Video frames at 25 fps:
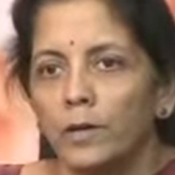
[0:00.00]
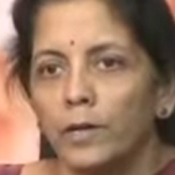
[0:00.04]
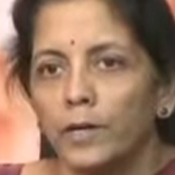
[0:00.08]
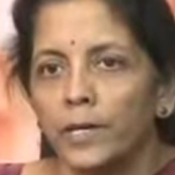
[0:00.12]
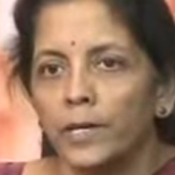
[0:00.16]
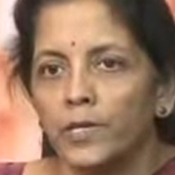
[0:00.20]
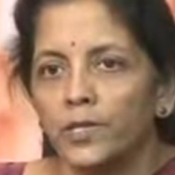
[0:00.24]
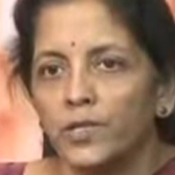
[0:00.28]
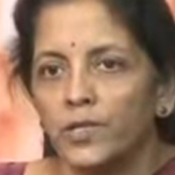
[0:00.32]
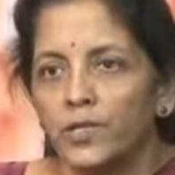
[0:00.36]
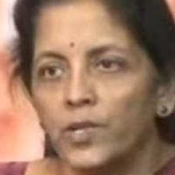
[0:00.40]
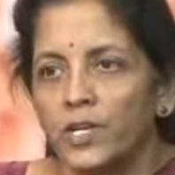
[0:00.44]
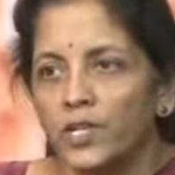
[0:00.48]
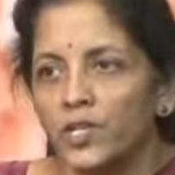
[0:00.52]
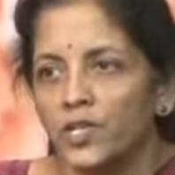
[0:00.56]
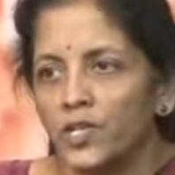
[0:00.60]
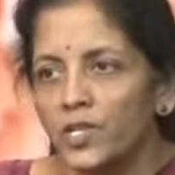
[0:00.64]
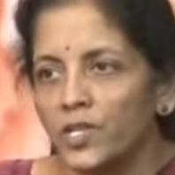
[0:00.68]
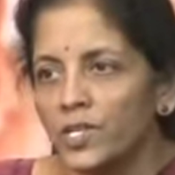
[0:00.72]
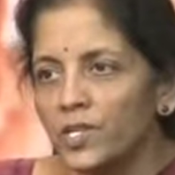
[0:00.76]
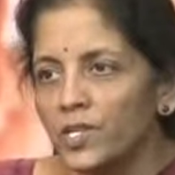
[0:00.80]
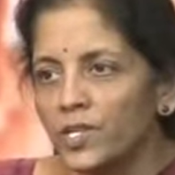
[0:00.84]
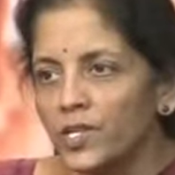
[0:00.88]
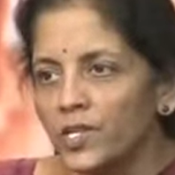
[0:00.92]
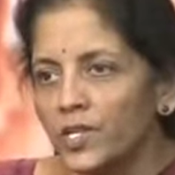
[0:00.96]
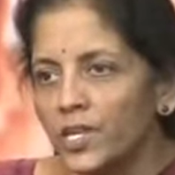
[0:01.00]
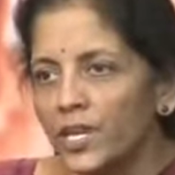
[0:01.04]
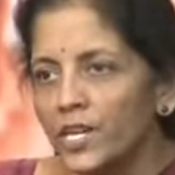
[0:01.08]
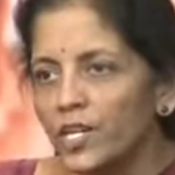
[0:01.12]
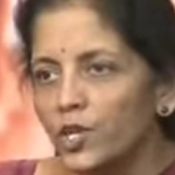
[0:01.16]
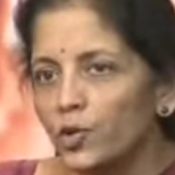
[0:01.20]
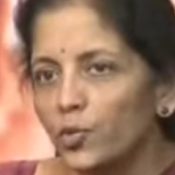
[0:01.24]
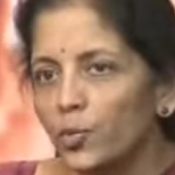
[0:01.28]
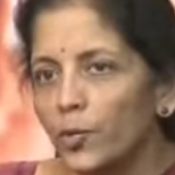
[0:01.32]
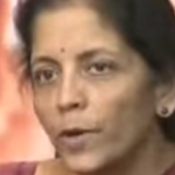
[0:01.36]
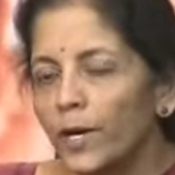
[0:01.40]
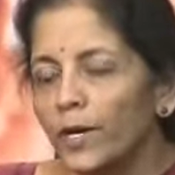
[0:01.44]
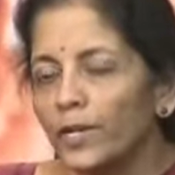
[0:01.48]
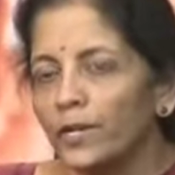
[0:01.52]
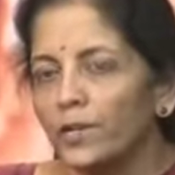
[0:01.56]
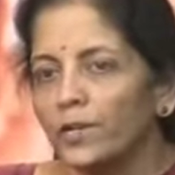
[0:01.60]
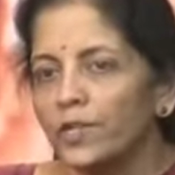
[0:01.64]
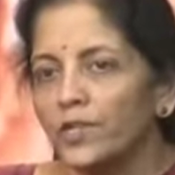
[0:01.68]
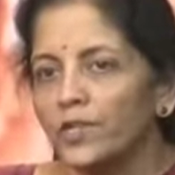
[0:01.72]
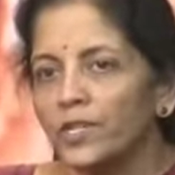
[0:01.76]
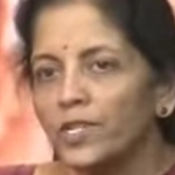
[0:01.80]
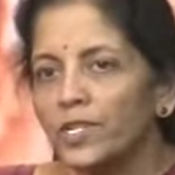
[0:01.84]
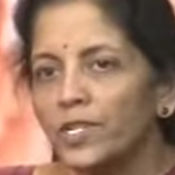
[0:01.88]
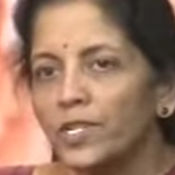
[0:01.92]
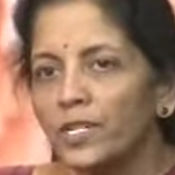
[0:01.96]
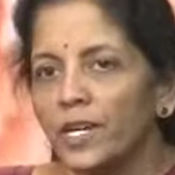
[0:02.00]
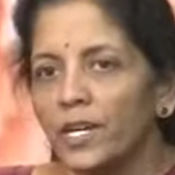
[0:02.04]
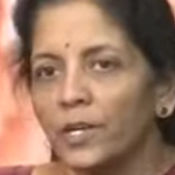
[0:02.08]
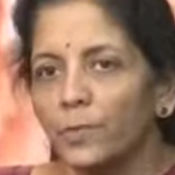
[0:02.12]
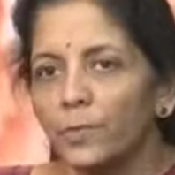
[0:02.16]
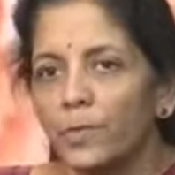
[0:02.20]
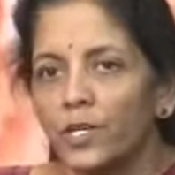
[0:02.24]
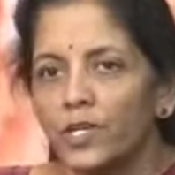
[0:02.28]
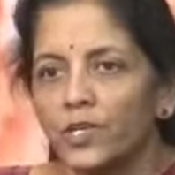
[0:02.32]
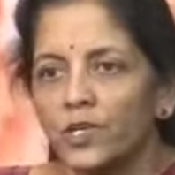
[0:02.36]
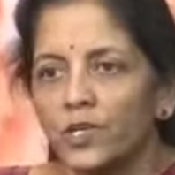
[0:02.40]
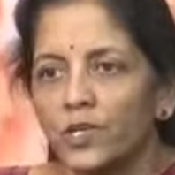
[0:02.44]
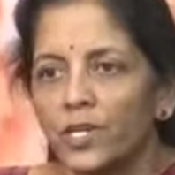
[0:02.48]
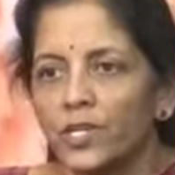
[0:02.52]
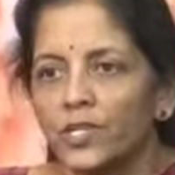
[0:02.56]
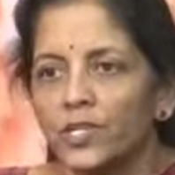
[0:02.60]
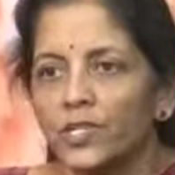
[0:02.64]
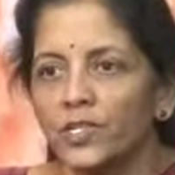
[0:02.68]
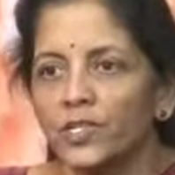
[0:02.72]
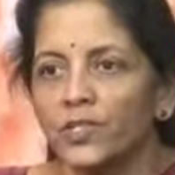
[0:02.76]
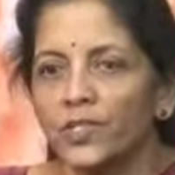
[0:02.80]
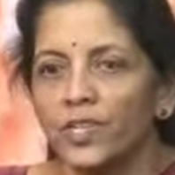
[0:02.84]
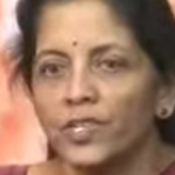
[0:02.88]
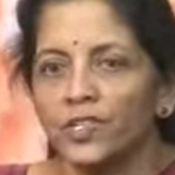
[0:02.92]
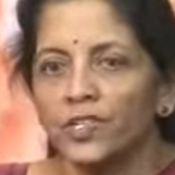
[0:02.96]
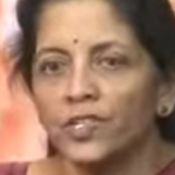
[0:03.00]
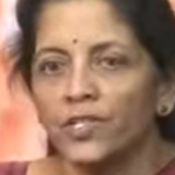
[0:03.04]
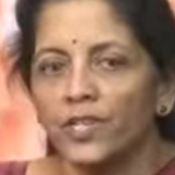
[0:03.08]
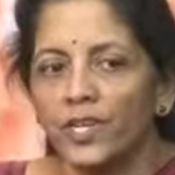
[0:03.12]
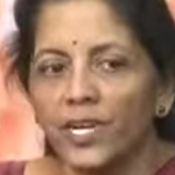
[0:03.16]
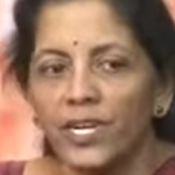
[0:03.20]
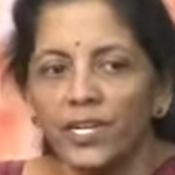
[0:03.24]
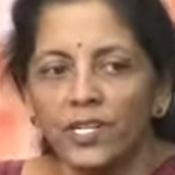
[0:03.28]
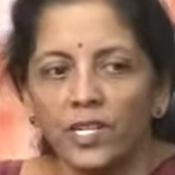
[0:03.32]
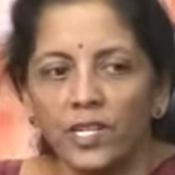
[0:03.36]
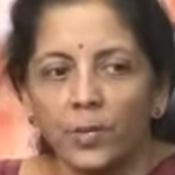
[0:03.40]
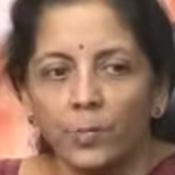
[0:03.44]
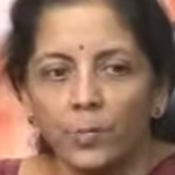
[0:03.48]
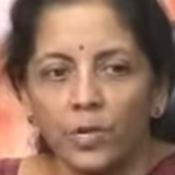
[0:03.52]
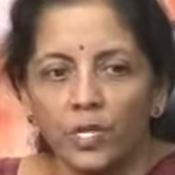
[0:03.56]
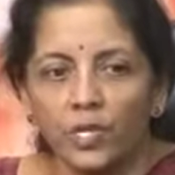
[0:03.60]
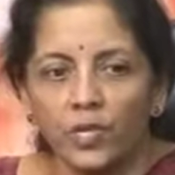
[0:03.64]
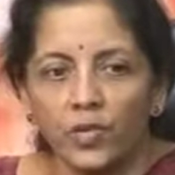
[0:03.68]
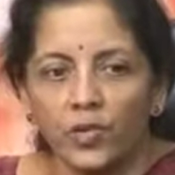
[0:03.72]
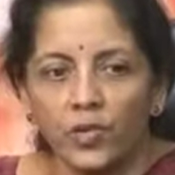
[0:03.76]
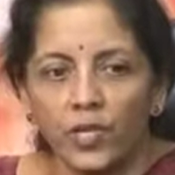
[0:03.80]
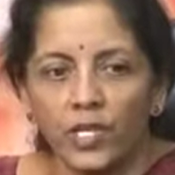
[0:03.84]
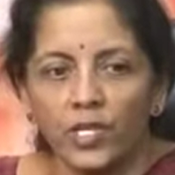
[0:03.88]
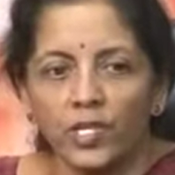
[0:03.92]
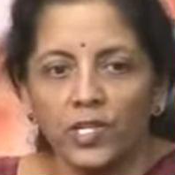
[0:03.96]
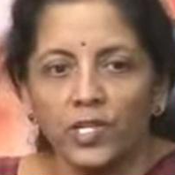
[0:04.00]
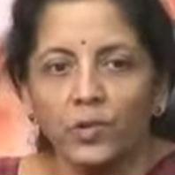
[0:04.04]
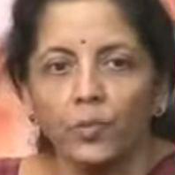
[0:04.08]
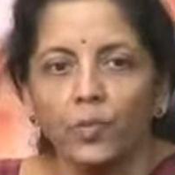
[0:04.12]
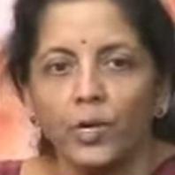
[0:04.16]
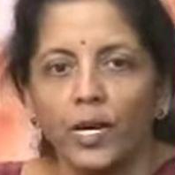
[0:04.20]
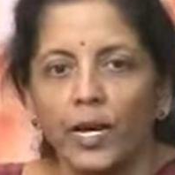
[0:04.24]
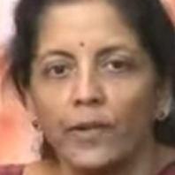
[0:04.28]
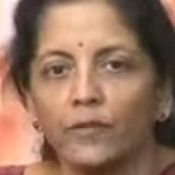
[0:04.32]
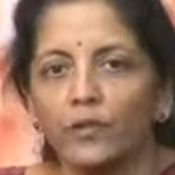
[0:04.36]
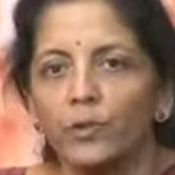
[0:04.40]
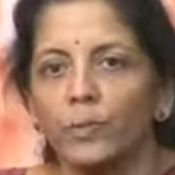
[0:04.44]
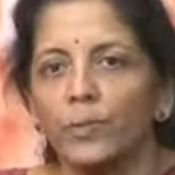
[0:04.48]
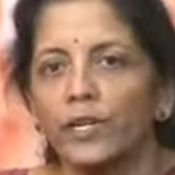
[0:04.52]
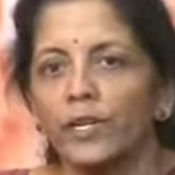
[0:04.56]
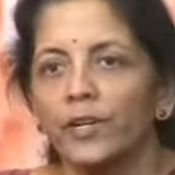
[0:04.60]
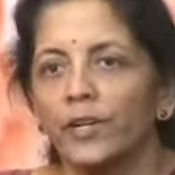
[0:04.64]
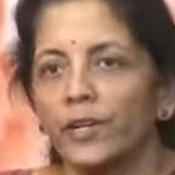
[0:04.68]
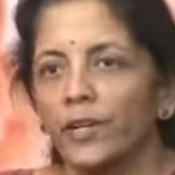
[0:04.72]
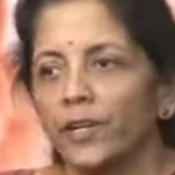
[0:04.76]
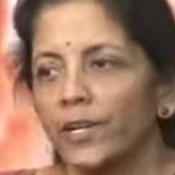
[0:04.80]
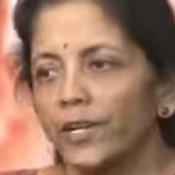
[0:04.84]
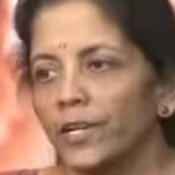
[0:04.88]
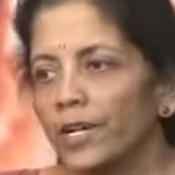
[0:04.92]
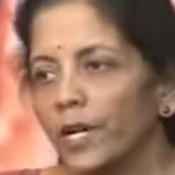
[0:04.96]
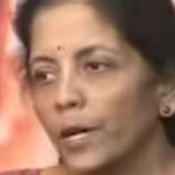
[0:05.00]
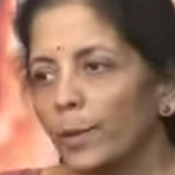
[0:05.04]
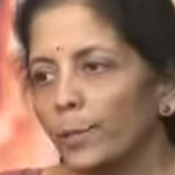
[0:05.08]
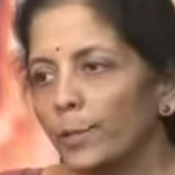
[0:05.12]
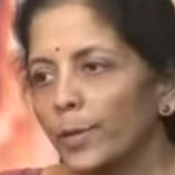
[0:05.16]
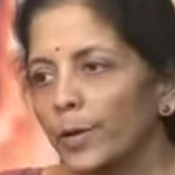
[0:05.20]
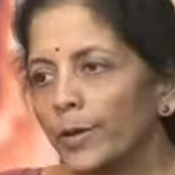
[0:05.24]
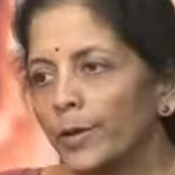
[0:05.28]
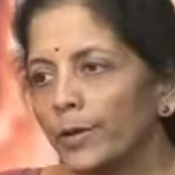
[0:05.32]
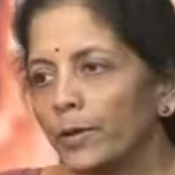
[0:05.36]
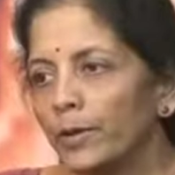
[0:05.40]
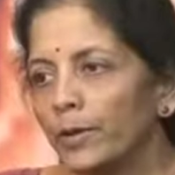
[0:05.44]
is reaching a state where district administrations and state administration will have to be geared up